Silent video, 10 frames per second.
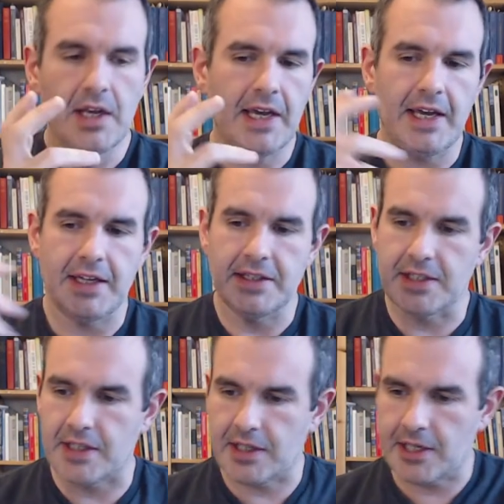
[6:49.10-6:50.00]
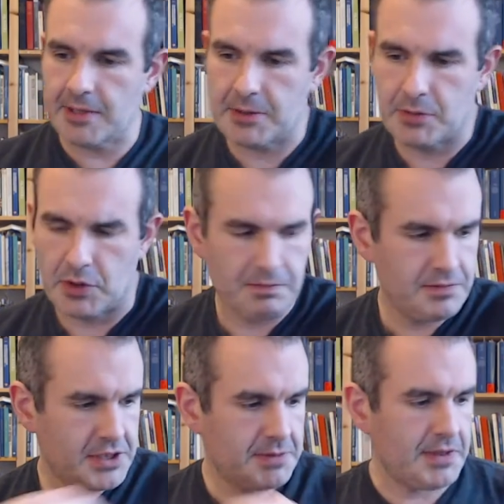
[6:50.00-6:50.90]
And I'm gonna put a
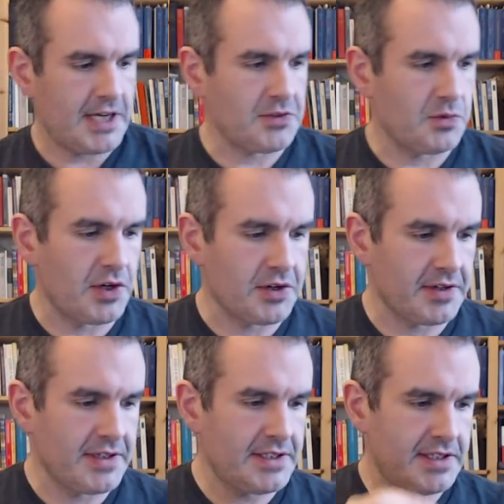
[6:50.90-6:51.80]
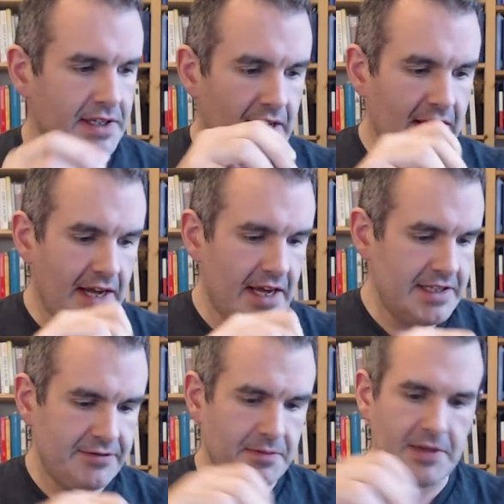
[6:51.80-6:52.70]
splash of water in this. And
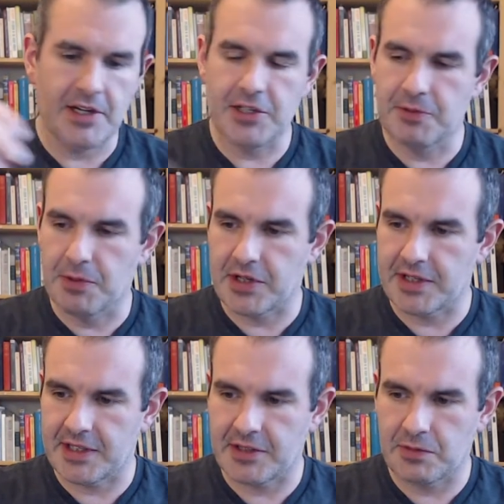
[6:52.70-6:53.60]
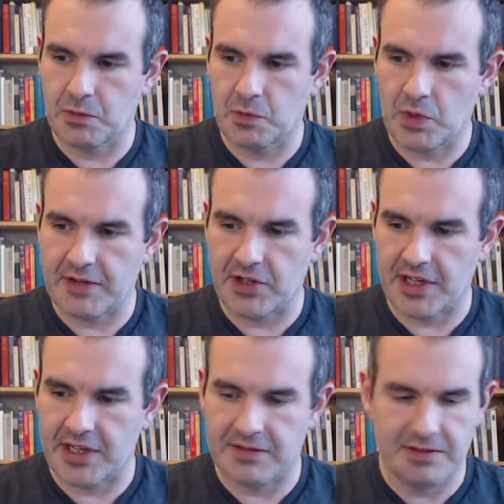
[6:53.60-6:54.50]
then from there, you put it in whatever
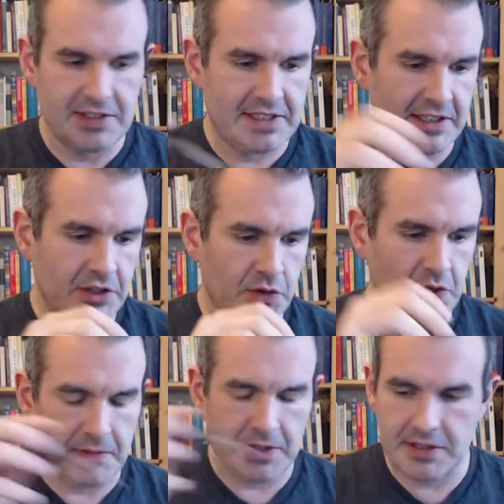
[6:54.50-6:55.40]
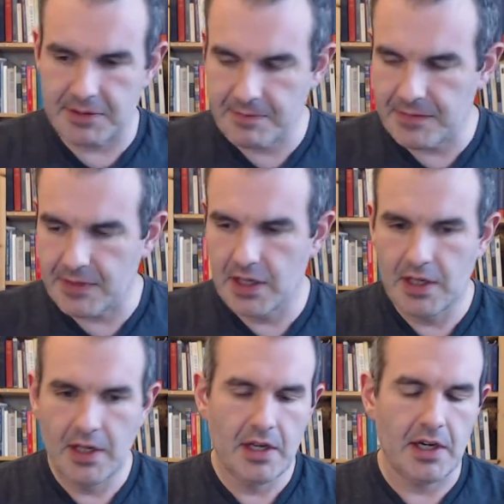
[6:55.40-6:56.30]
kind of distilling equipment
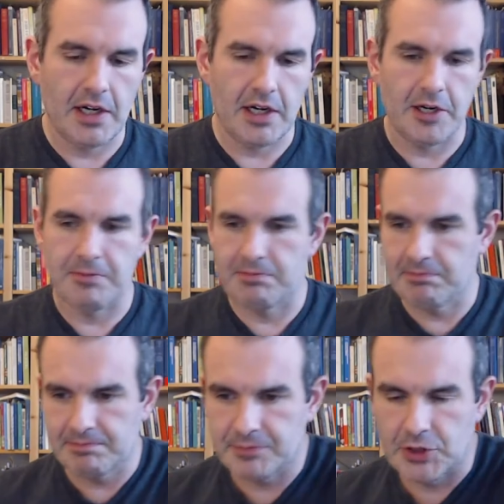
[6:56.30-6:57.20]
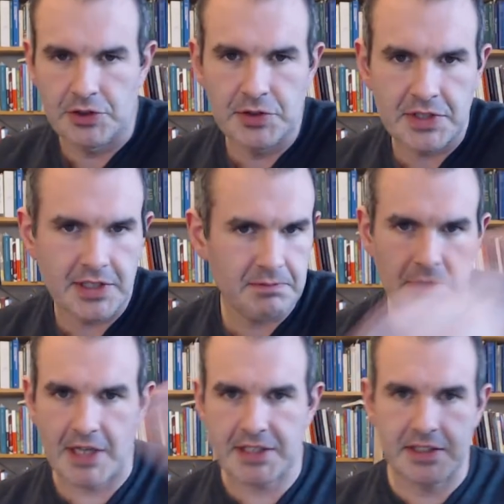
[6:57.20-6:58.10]
you're using,
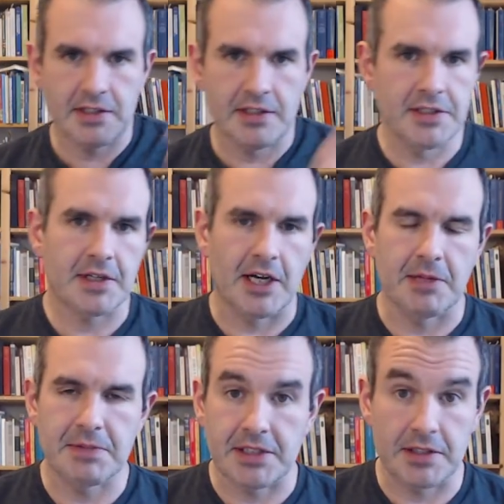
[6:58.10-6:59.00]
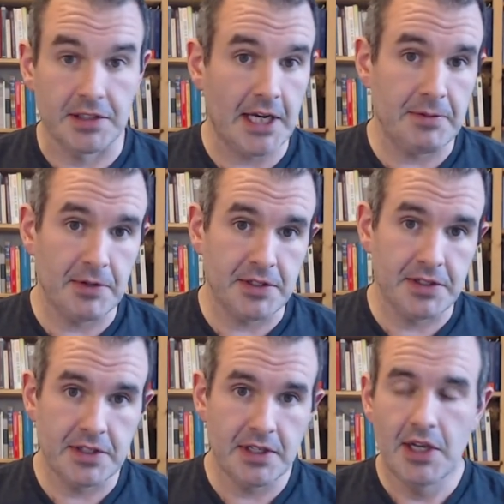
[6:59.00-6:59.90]
pot stills, column stills,
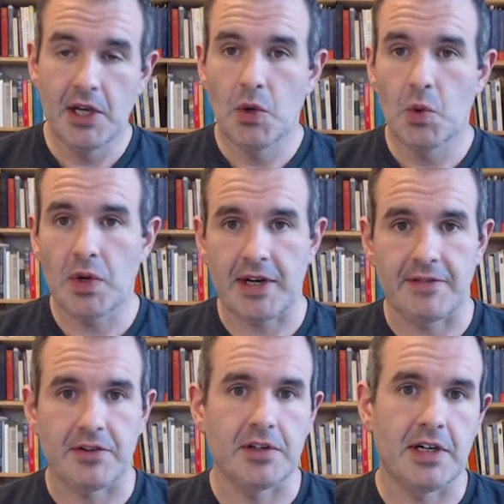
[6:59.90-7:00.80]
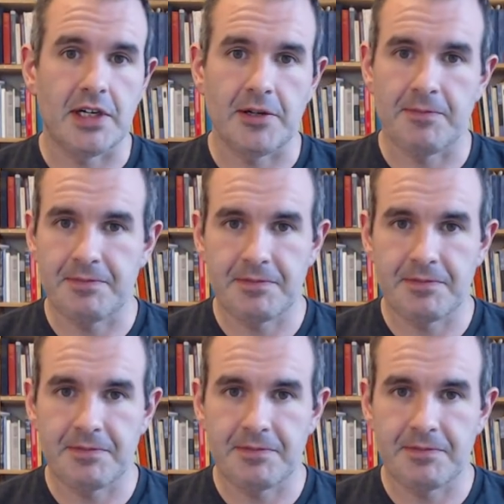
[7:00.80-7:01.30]
hybrids, whatever,